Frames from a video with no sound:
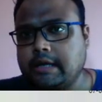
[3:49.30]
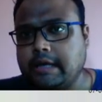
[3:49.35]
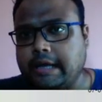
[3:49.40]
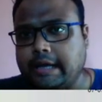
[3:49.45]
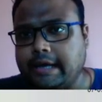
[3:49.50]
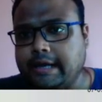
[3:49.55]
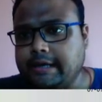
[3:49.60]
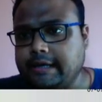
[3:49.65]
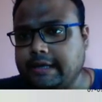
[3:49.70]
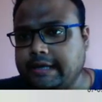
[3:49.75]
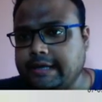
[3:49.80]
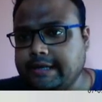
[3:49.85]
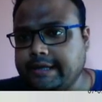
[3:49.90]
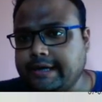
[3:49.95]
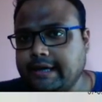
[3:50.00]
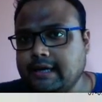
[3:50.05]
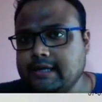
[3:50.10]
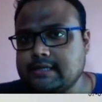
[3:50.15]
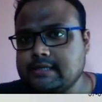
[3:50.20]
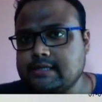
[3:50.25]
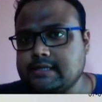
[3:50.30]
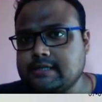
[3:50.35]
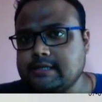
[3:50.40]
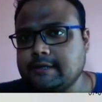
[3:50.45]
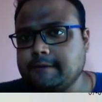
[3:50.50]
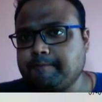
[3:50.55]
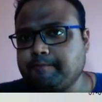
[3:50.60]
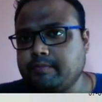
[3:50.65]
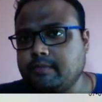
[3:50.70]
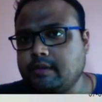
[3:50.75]
And in case
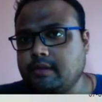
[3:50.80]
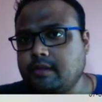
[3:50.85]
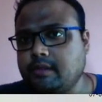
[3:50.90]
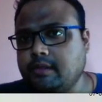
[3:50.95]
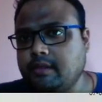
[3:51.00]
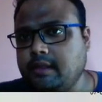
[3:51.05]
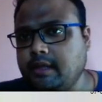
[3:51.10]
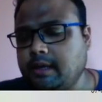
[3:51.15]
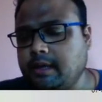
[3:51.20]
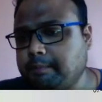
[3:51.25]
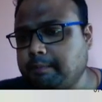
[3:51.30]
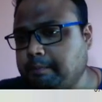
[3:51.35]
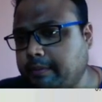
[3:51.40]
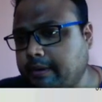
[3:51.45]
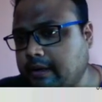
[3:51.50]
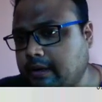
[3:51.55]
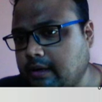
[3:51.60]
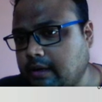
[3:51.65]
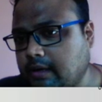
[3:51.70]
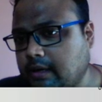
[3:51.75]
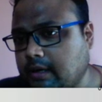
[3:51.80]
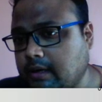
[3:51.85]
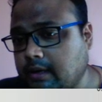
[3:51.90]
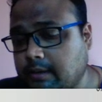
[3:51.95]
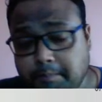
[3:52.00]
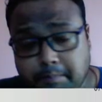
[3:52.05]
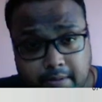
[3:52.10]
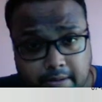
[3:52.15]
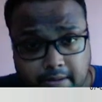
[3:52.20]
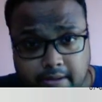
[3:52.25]
the
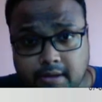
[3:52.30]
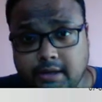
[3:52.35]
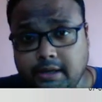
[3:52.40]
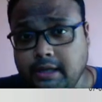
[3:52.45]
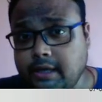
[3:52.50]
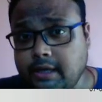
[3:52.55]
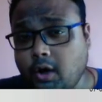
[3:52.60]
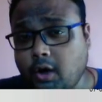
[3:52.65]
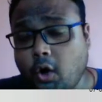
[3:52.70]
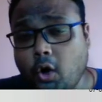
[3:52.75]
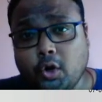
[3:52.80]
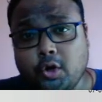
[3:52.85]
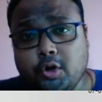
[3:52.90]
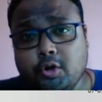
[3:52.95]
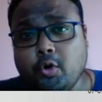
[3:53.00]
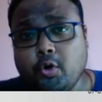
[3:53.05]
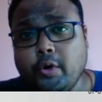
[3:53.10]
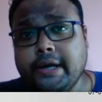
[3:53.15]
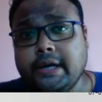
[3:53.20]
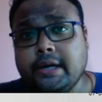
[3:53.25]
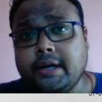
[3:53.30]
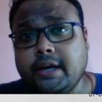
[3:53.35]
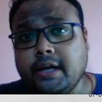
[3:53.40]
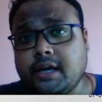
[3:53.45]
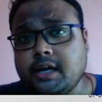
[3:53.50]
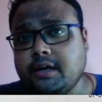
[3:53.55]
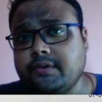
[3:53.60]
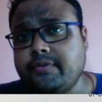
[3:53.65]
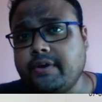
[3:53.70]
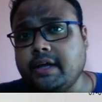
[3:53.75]
ongoing
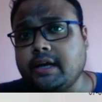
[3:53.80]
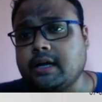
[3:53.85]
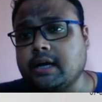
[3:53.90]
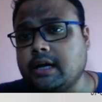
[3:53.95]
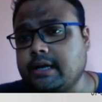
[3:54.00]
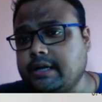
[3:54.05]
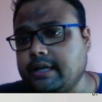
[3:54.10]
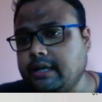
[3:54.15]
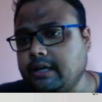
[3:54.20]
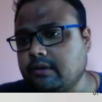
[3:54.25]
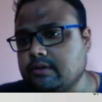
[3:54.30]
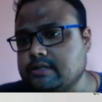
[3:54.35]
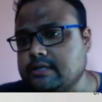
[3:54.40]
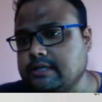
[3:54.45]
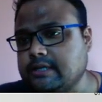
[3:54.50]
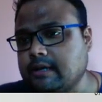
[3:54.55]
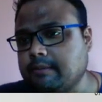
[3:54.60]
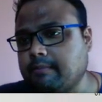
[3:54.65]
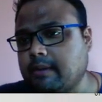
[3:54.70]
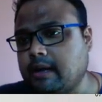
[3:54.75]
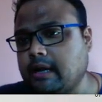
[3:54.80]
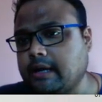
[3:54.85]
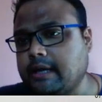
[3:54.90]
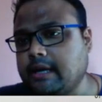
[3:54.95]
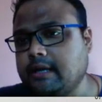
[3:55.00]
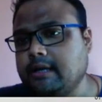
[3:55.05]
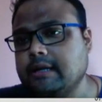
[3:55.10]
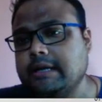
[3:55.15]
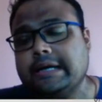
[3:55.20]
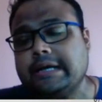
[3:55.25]
recovery continues in the
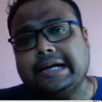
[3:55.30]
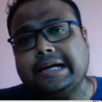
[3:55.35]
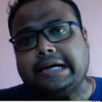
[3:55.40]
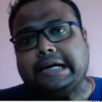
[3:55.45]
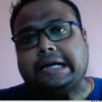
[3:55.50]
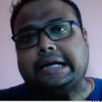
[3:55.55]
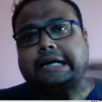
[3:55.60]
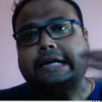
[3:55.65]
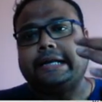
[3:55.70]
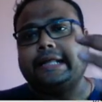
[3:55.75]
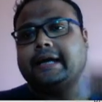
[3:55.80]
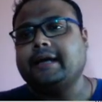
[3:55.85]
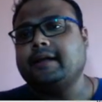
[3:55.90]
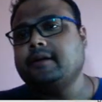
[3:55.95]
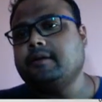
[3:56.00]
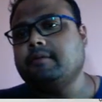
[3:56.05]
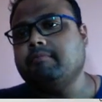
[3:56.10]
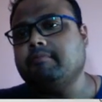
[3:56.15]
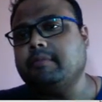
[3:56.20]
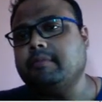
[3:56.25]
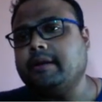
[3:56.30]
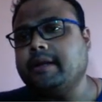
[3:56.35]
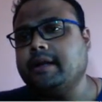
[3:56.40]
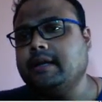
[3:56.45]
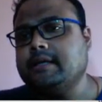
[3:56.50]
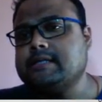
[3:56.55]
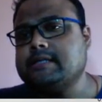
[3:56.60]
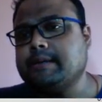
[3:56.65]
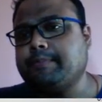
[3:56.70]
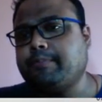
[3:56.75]
market, then there
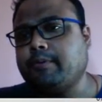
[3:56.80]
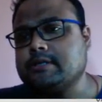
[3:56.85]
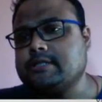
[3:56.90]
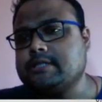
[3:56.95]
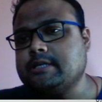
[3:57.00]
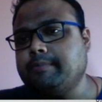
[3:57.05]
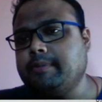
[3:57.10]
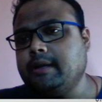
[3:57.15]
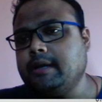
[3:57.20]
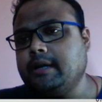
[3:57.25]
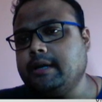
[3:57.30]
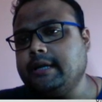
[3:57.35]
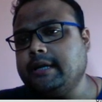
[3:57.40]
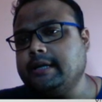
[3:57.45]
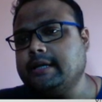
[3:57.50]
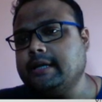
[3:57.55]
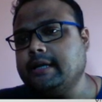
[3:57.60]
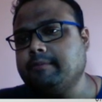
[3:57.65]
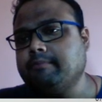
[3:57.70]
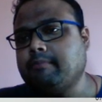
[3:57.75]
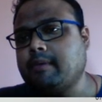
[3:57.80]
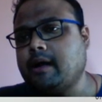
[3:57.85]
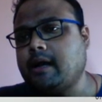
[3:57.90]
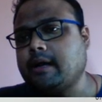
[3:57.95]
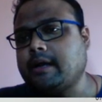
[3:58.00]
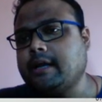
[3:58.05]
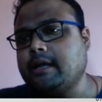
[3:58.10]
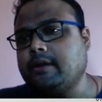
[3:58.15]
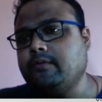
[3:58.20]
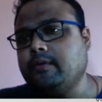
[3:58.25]
is a possibility that
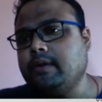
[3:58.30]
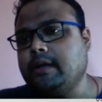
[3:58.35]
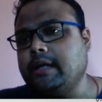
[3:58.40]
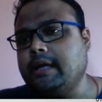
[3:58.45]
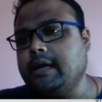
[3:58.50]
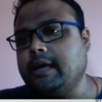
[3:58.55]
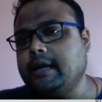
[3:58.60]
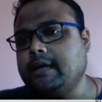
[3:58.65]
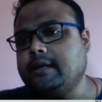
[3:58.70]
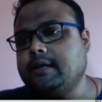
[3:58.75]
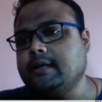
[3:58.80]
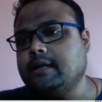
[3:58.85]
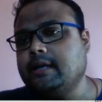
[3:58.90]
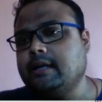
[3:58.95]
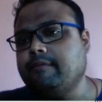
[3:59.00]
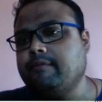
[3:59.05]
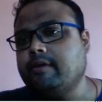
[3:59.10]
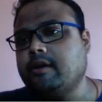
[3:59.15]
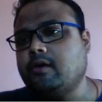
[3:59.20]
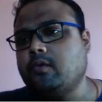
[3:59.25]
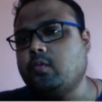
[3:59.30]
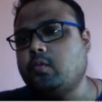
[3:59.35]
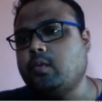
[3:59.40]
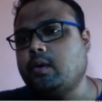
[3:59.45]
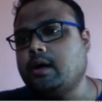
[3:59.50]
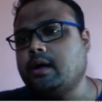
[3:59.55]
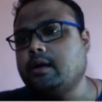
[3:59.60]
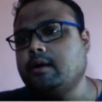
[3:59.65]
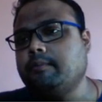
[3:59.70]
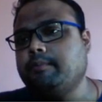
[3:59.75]
market will hit the level of
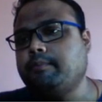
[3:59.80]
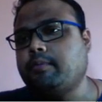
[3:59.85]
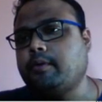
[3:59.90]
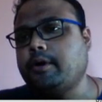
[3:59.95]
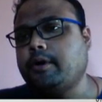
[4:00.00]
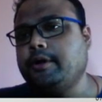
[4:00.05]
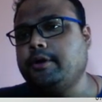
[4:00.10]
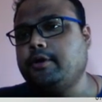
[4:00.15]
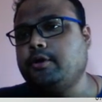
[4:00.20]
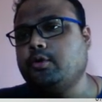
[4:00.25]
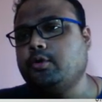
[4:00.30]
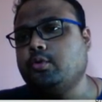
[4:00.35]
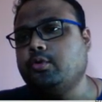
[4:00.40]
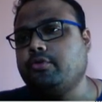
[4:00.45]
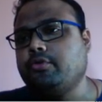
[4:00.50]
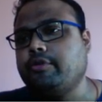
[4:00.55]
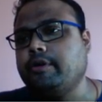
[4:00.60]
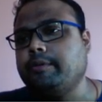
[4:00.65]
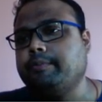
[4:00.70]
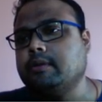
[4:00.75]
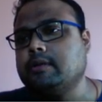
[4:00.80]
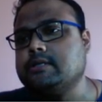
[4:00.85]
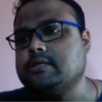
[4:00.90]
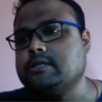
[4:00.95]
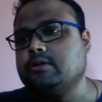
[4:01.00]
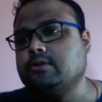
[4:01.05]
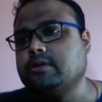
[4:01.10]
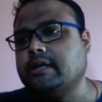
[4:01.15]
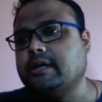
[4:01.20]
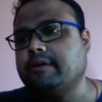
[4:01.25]

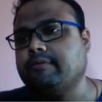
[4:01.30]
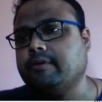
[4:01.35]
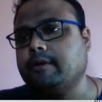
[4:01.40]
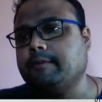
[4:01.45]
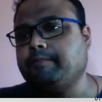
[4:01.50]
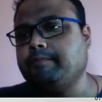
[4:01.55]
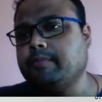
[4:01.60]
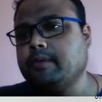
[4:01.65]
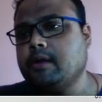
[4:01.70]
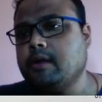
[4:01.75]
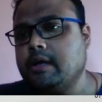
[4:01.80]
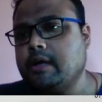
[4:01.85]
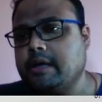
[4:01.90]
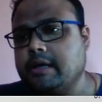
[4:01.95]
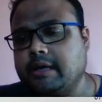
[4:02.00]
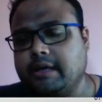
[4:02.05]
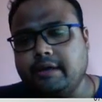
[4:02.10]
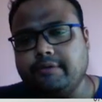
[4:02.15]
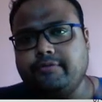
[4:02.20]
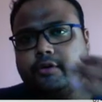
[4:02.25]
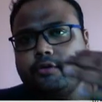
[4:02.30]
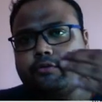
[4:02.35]
1.2000 level. If